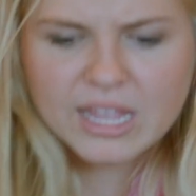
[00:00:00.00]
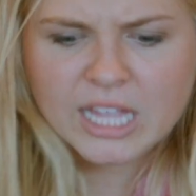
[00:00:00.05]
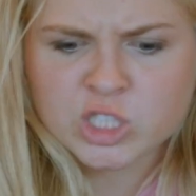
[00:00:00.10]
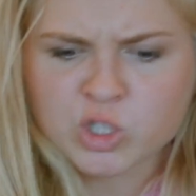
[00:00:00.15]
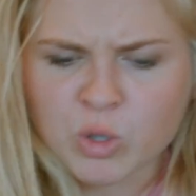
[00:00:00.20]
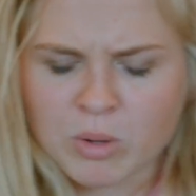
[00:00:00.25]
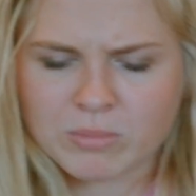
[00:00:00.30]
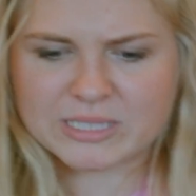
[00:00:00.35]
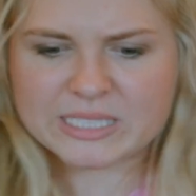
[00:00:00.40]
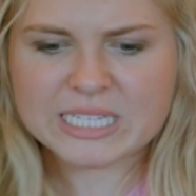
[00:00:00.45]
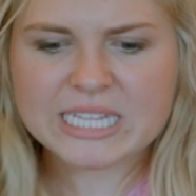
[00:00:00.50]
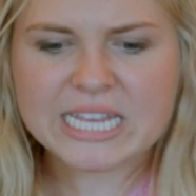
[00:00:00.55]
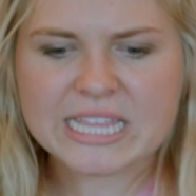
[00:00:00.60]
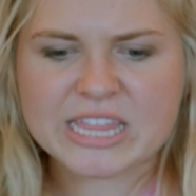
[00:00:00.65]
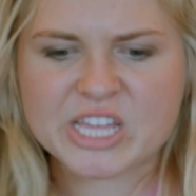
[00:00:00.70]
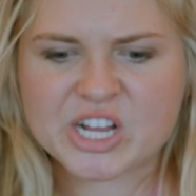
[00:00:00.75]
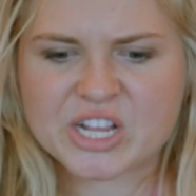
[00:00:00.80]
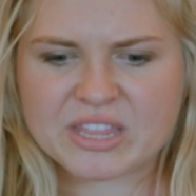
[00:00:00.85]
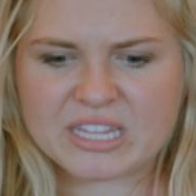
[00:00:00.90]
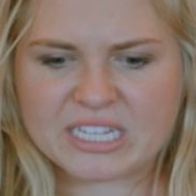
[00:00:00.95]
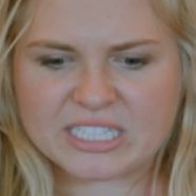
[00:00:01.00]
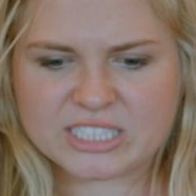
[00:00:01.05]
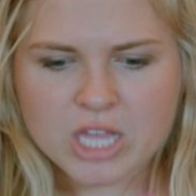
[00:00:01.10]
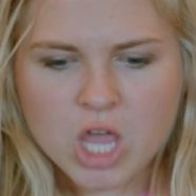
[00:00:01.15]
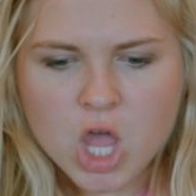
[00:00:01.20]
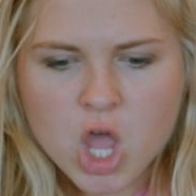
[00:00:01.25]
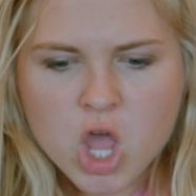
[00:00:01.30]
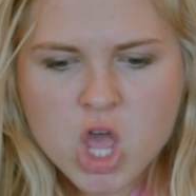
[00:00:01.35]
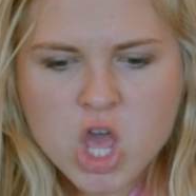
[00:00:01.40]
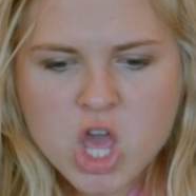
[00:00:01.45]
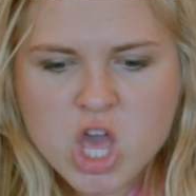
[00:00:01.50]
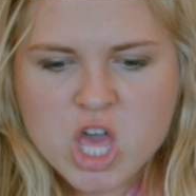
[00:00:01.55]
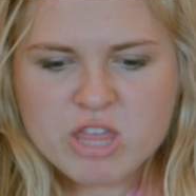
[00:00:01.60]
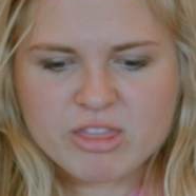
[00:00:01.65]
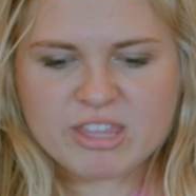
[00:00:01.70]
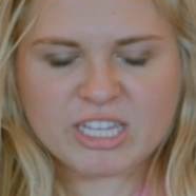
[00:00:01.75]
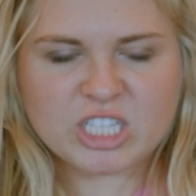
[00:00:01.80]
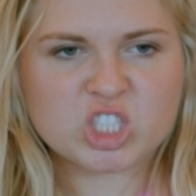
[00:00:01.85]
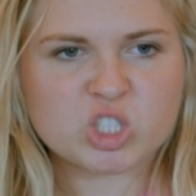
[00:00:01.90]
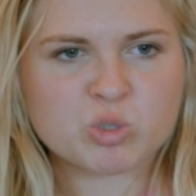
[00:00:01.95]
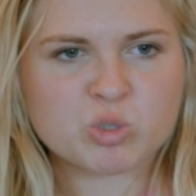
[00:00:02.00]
And so I'm sitting there and these, these